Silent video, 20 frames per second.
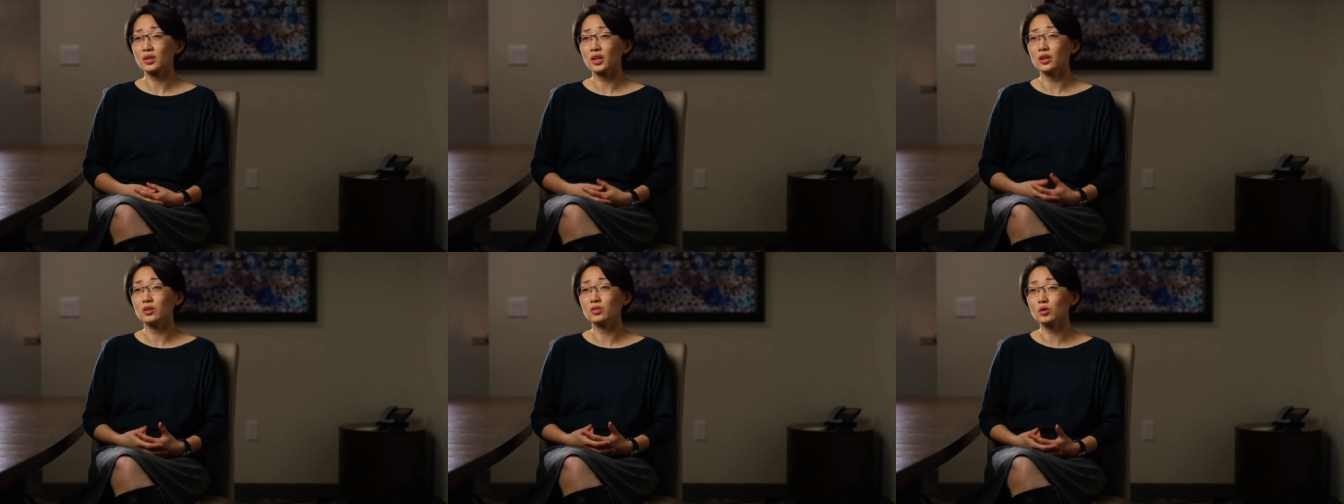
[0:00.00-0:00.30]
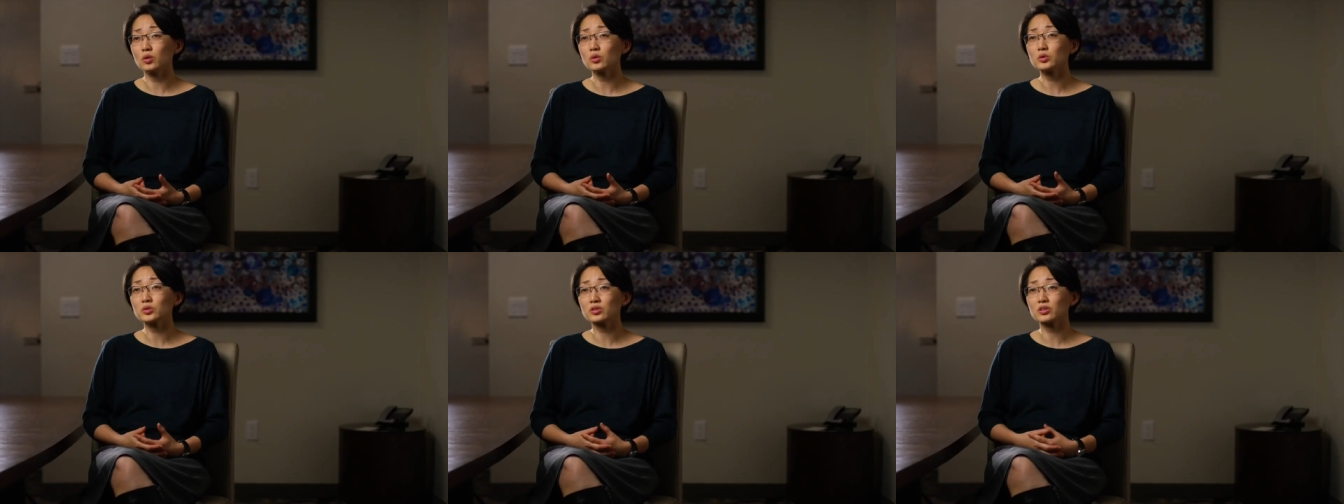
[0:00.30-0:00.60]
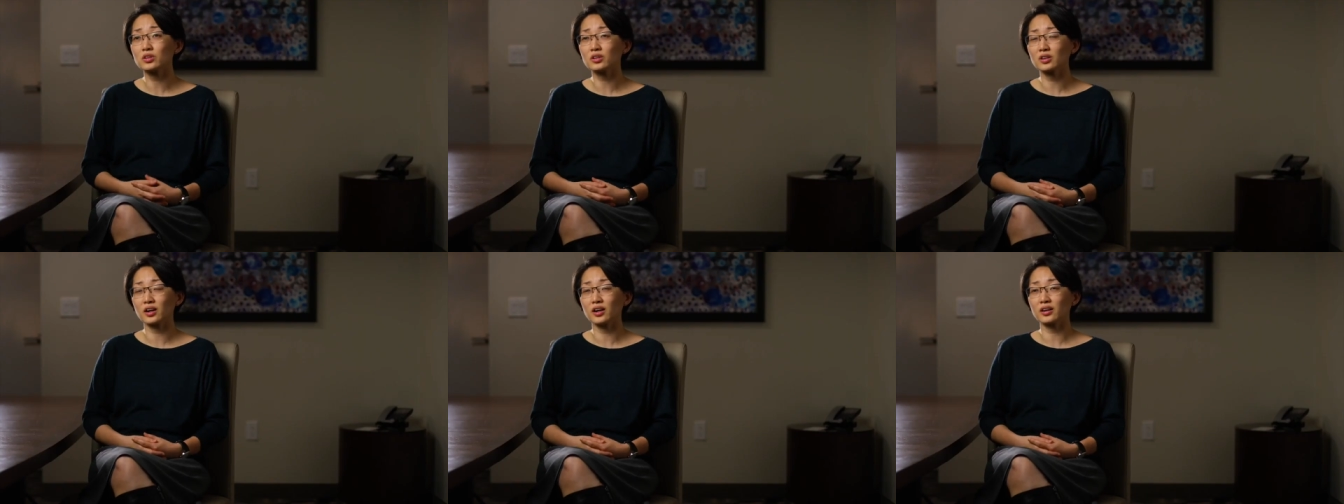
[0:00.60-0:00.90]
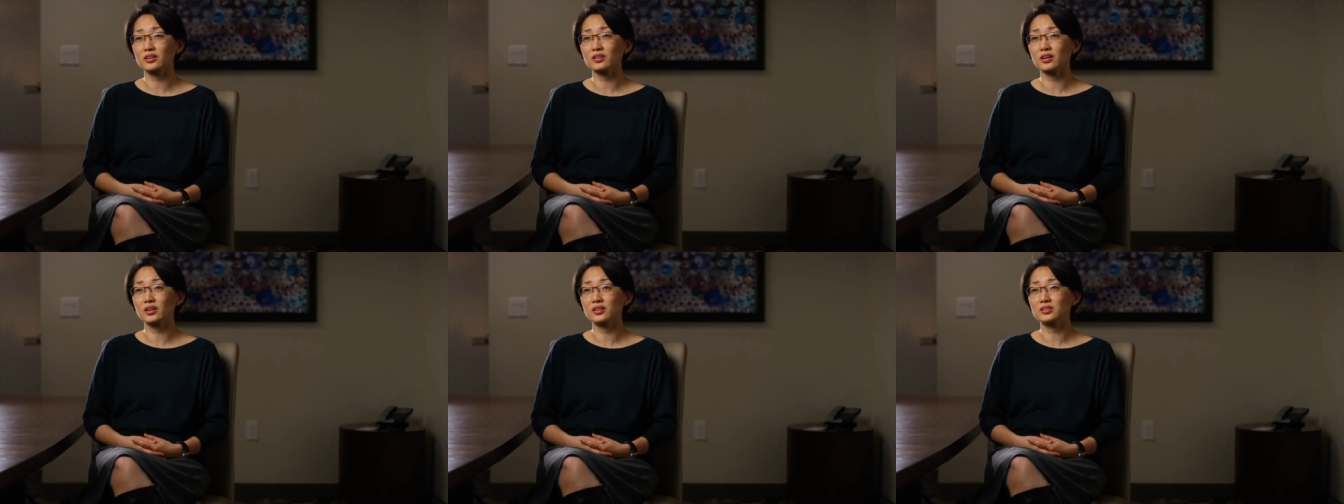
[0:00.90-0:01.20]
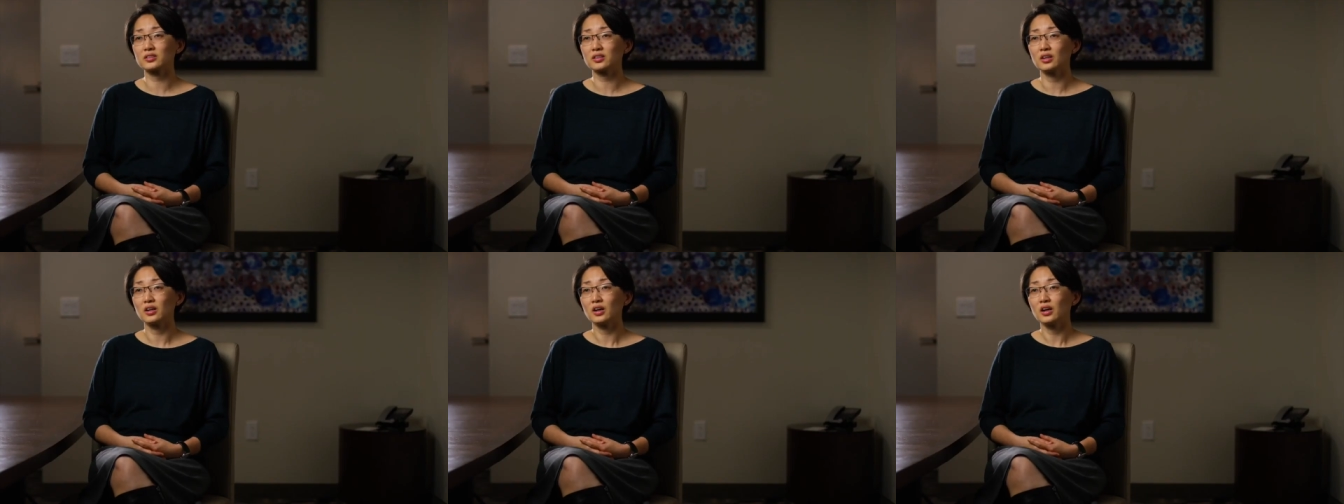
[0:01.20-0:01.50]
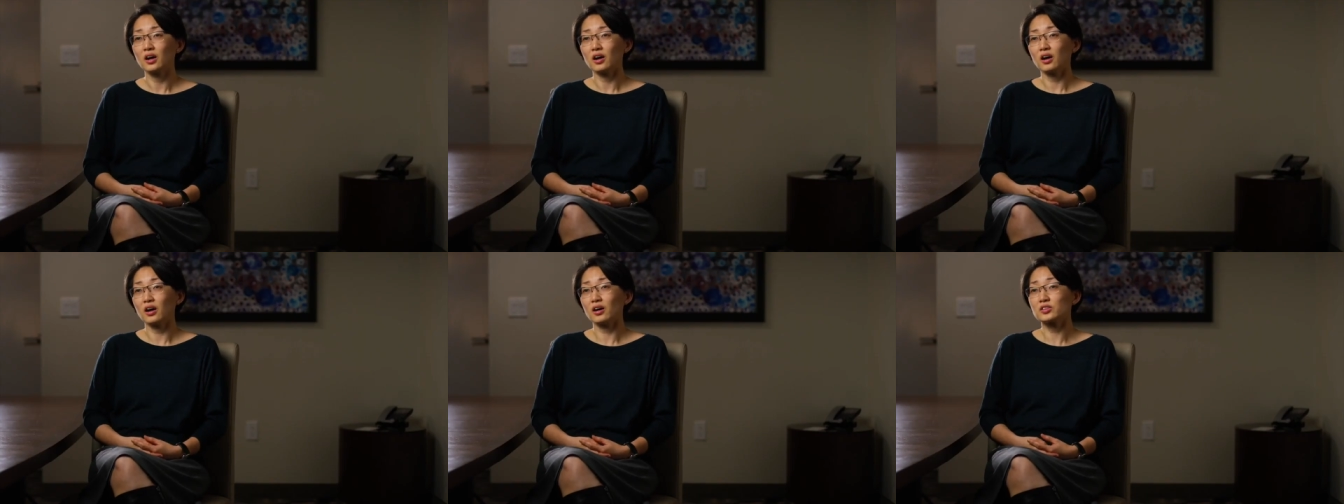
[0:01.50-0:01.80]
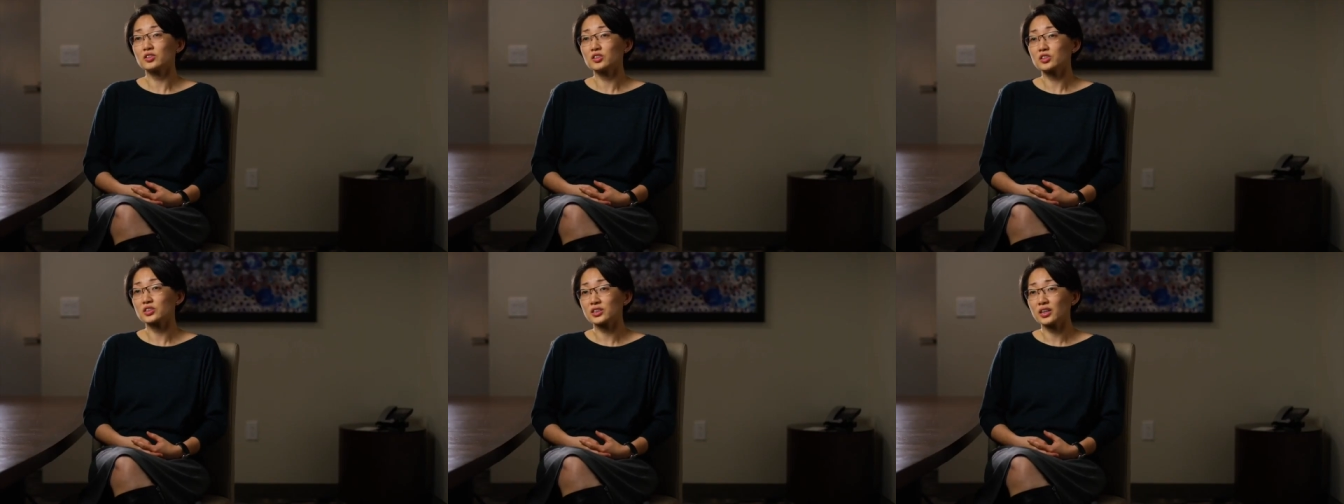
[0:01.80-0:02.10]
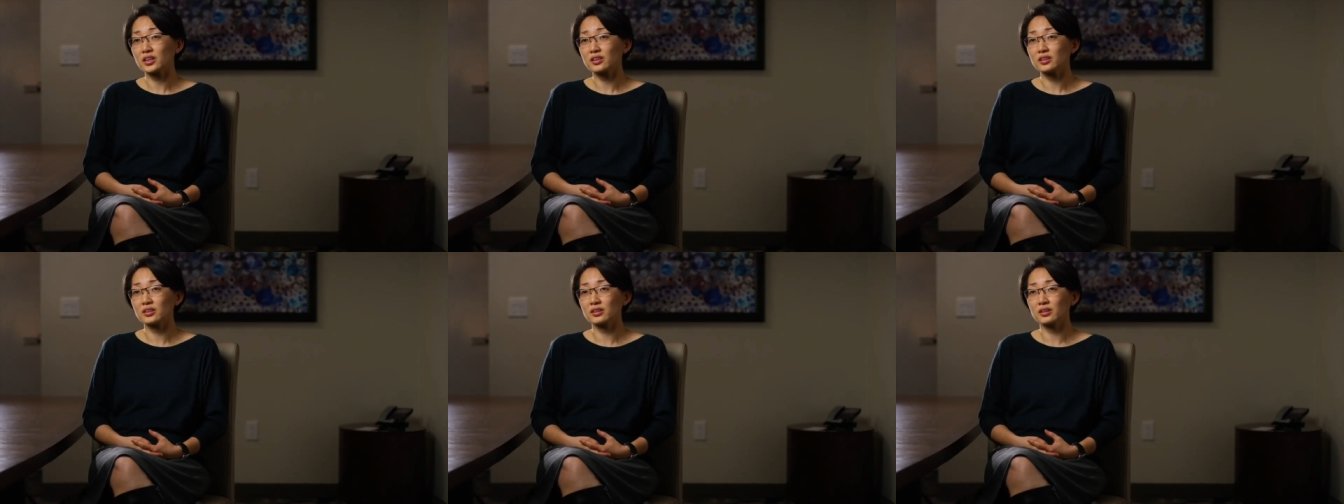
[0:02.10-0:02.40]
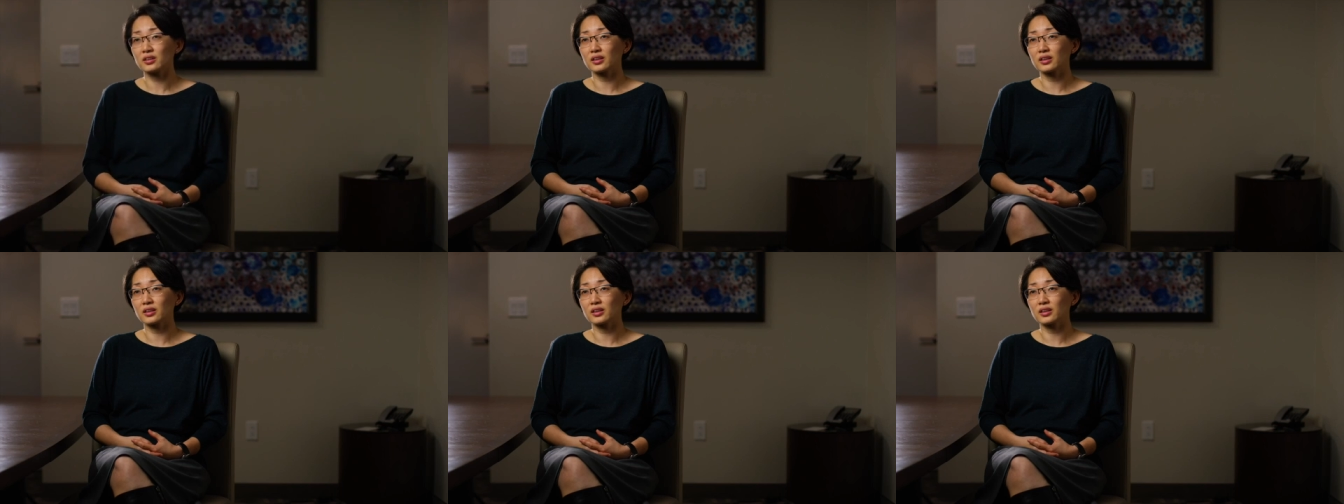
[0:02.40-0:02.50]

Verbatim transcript: And those are the guidelines. Understanding,